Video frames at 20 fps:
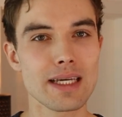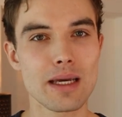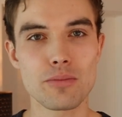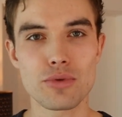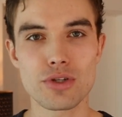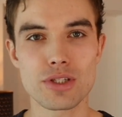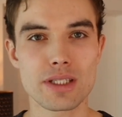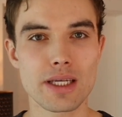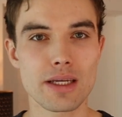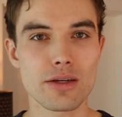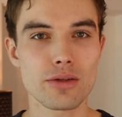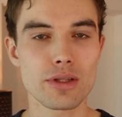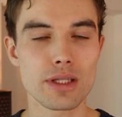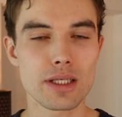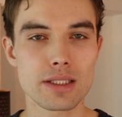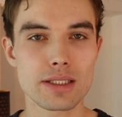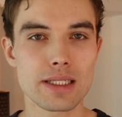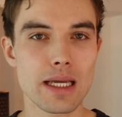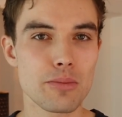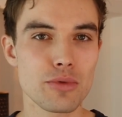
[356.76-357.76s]
10%, on
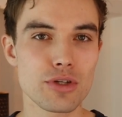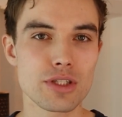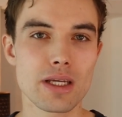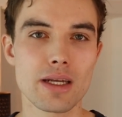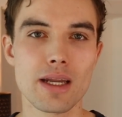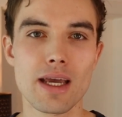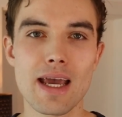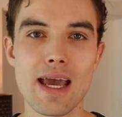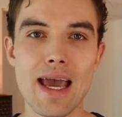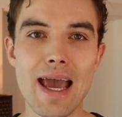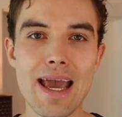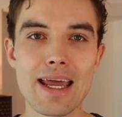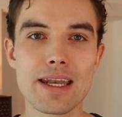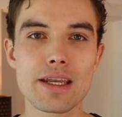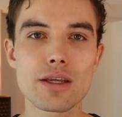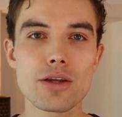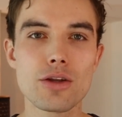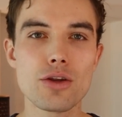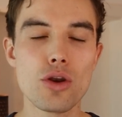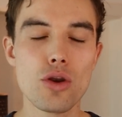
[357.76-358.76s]
this 10%.
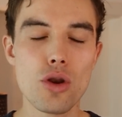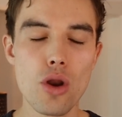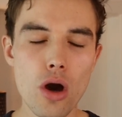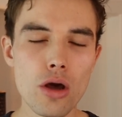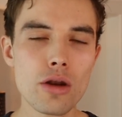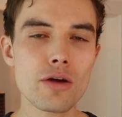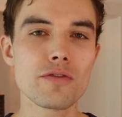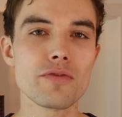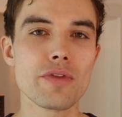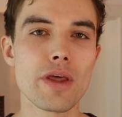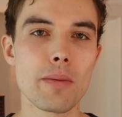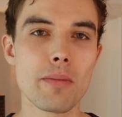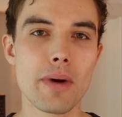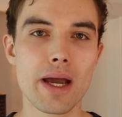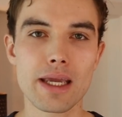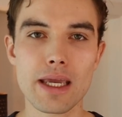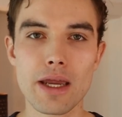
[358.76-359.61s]
And none of them, I